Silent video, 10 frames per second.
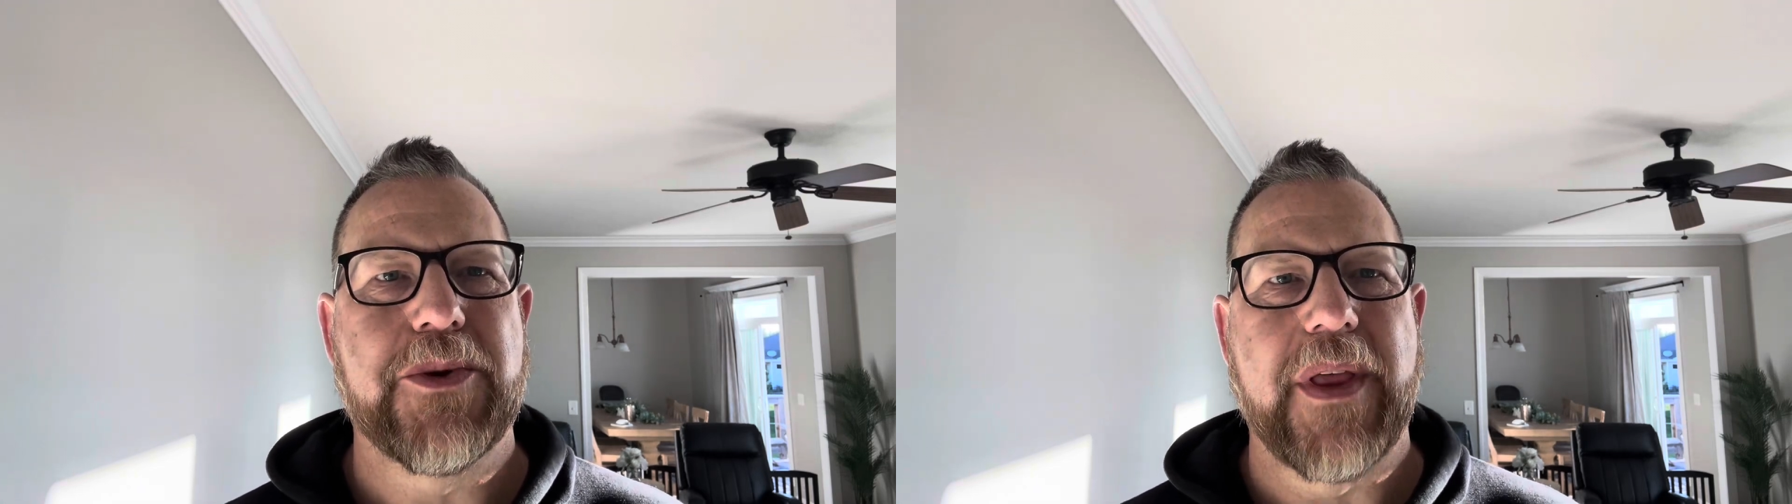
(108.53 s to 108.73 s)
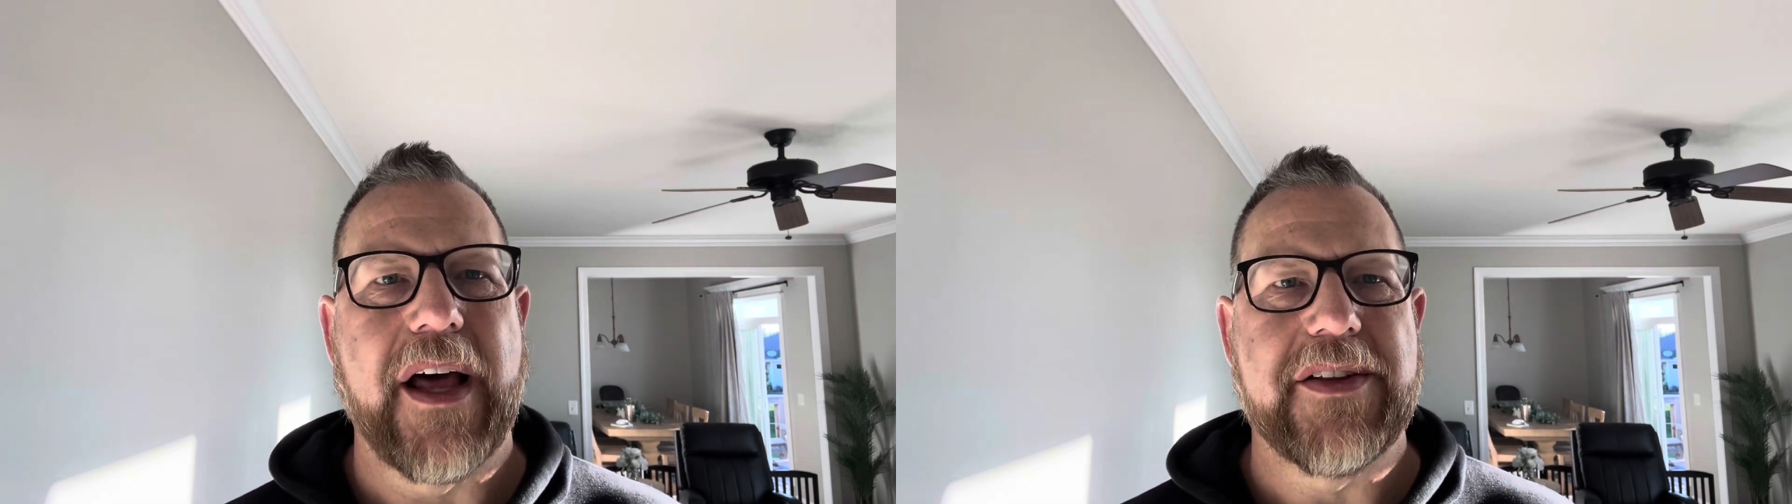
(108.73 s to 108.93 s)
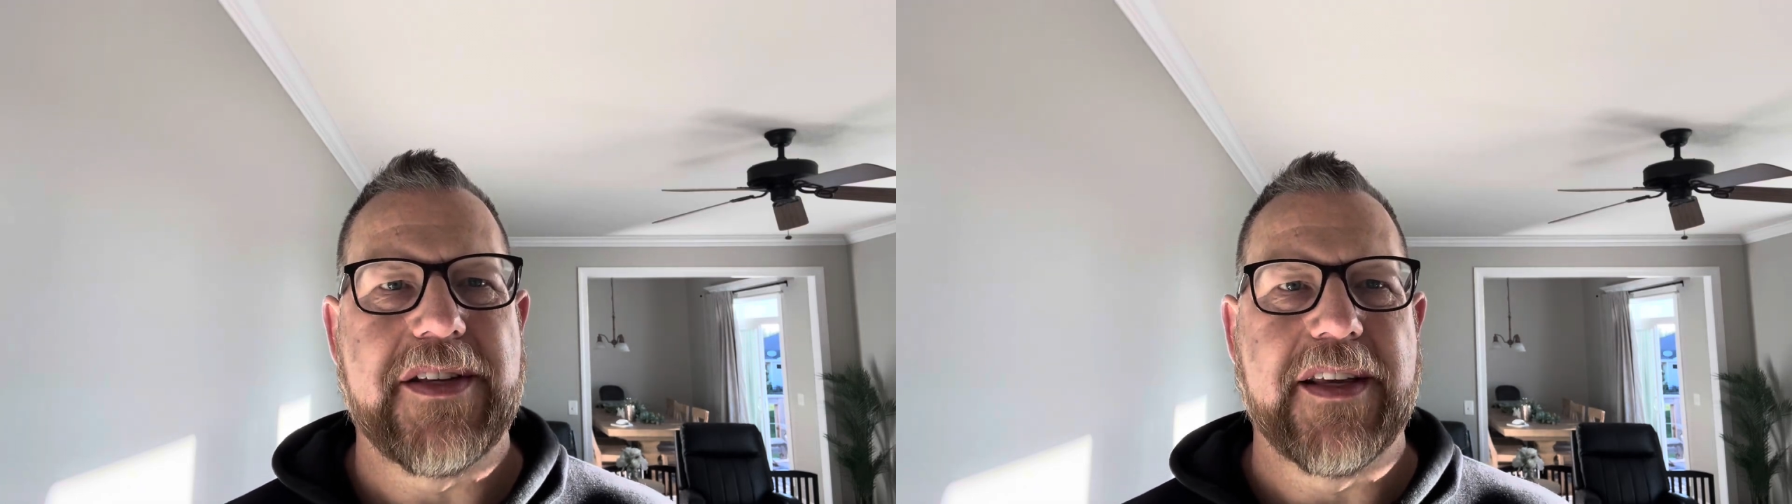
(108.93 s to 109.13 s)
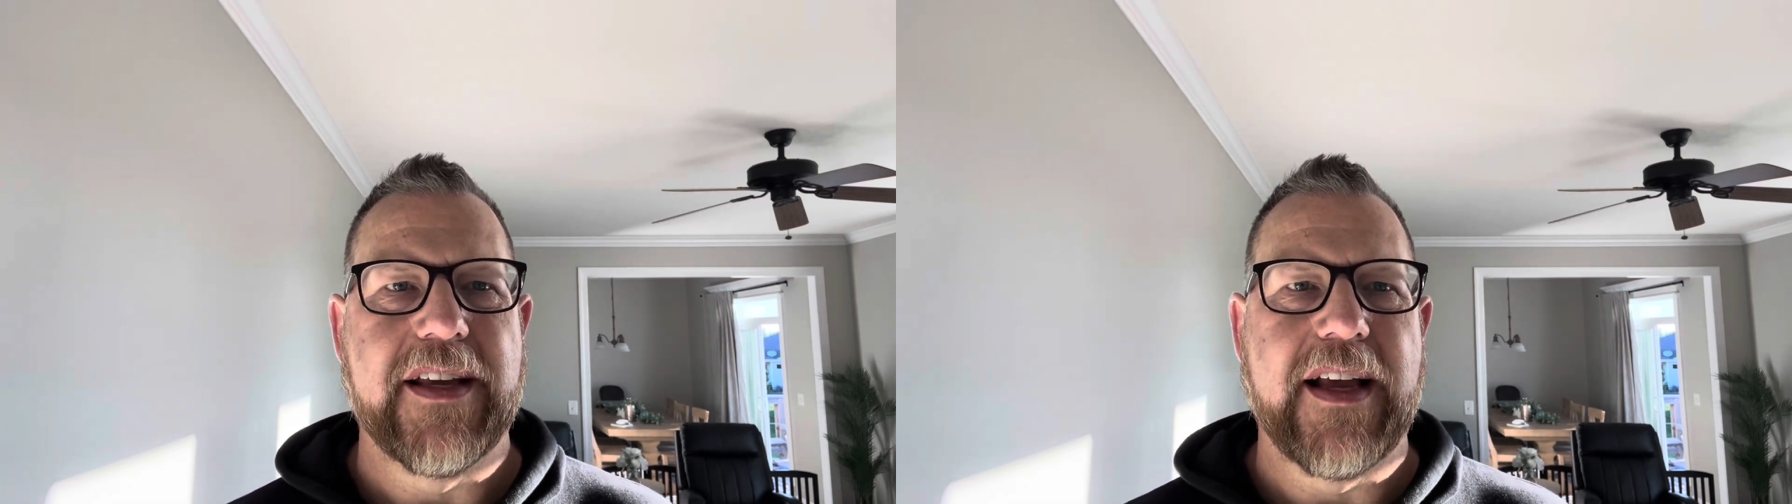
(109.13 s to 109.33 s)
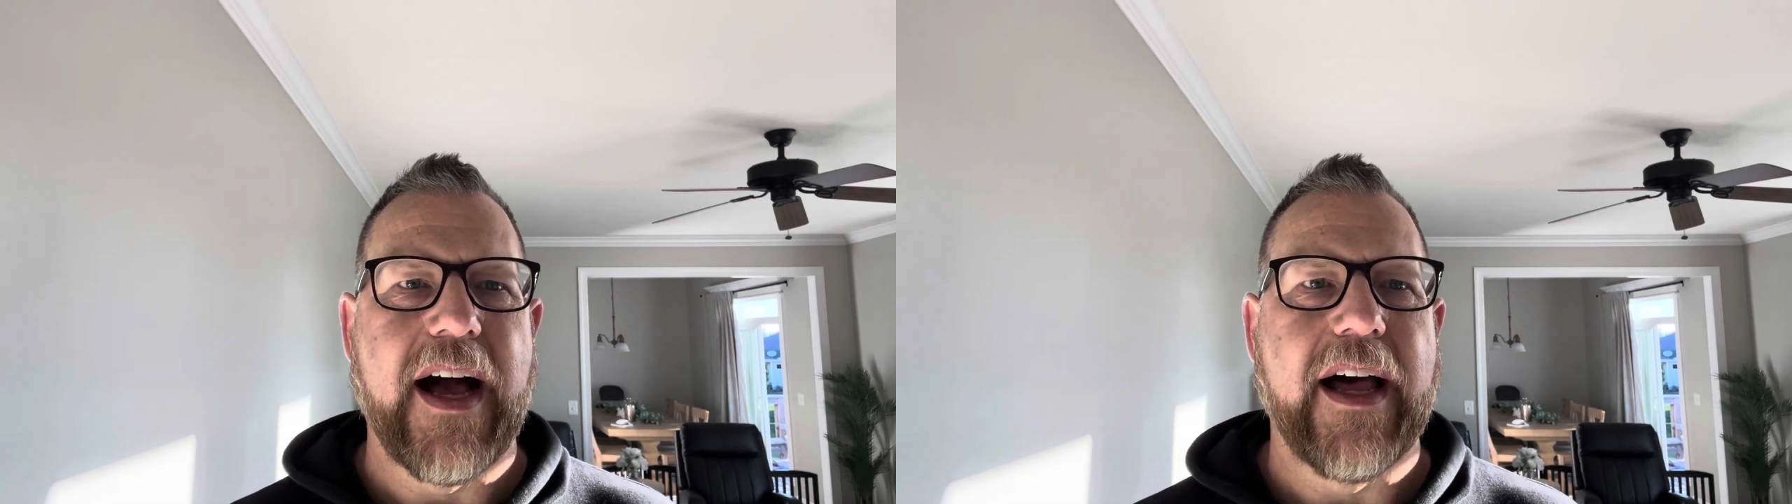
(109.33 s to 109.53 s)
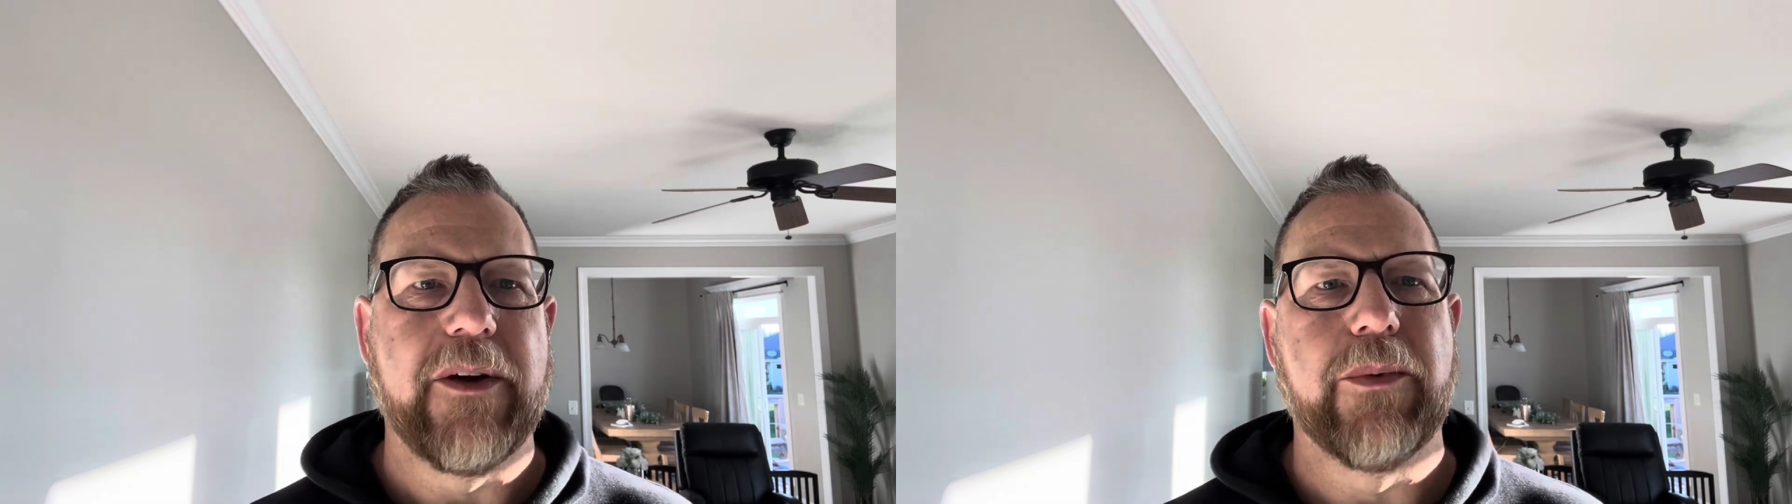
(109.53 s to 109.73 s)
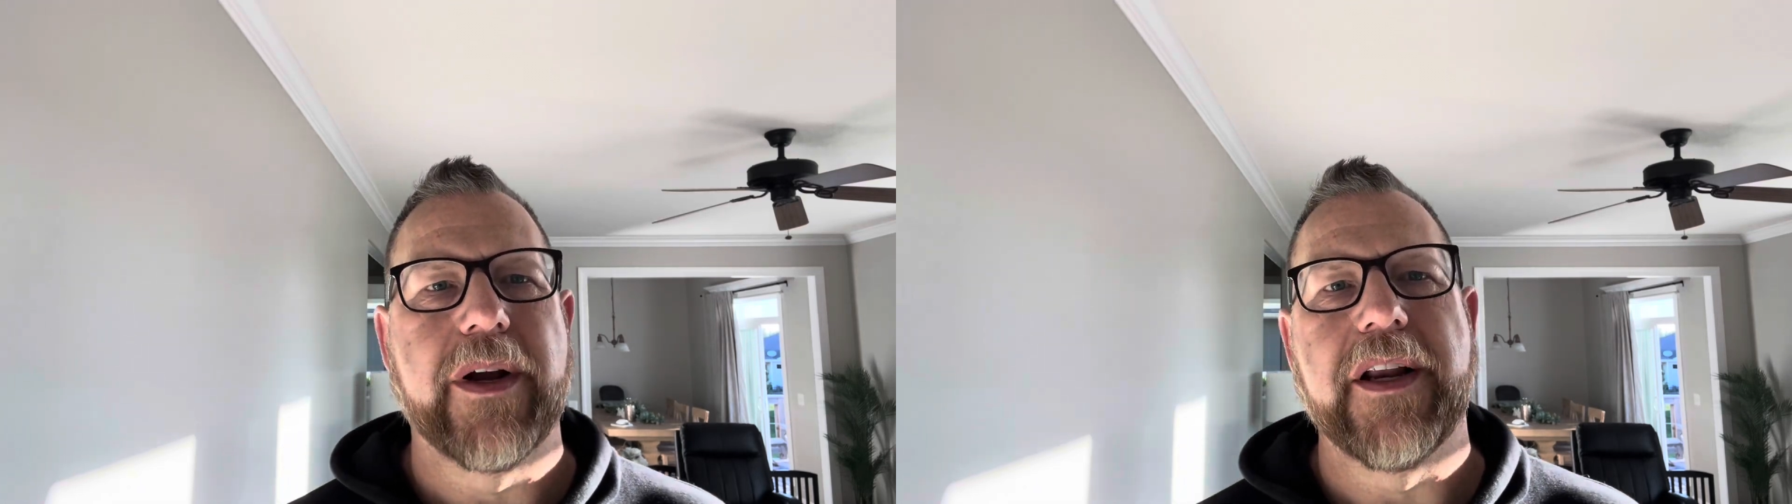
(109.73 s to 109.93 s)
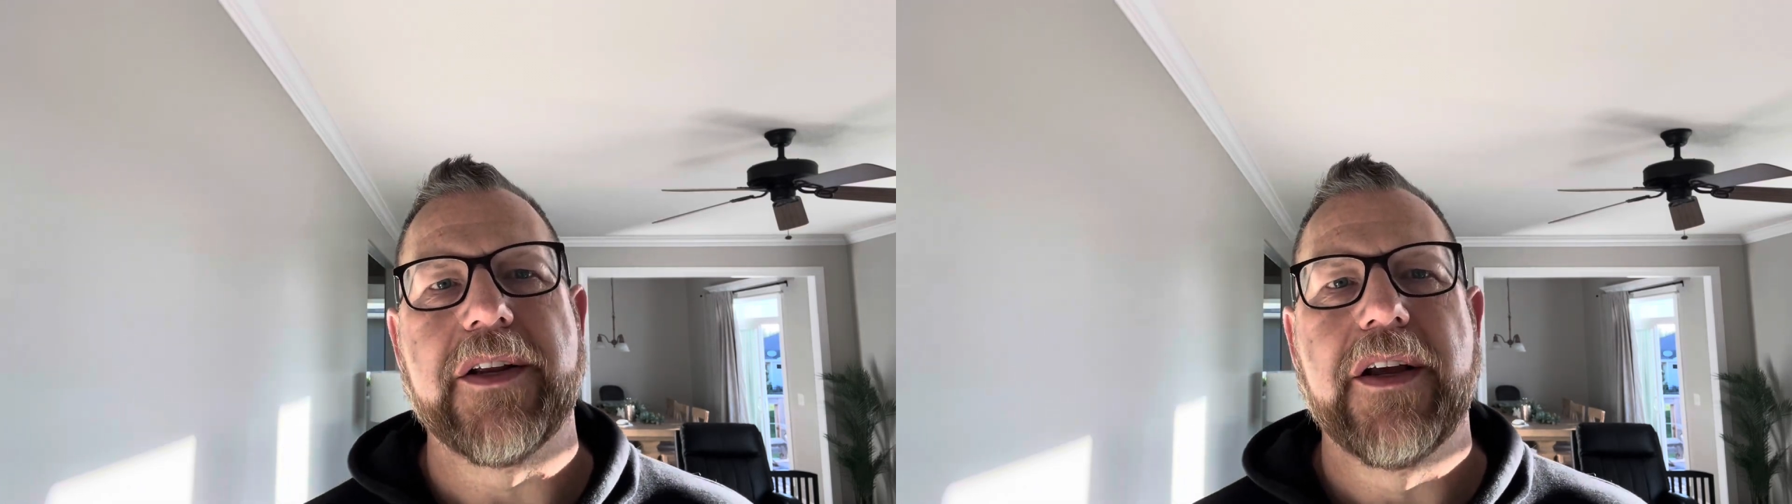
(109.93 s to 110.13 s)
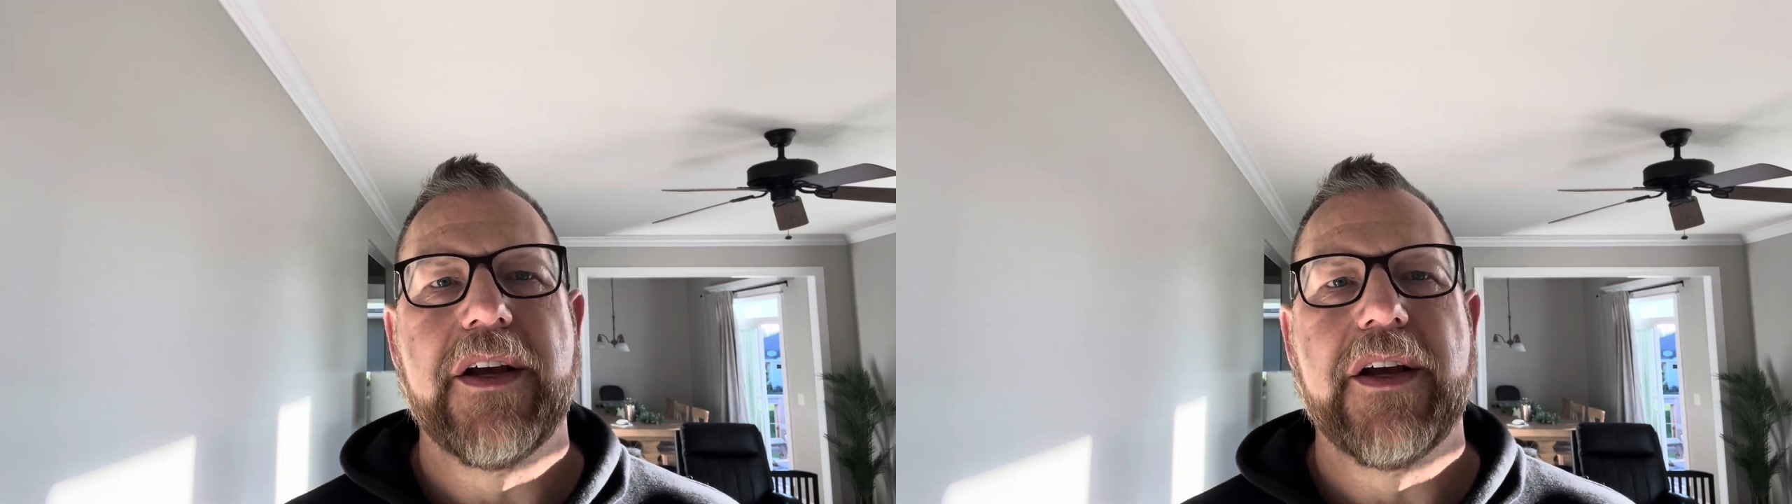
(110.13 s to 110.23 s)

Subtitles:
without seeking God, and we're going to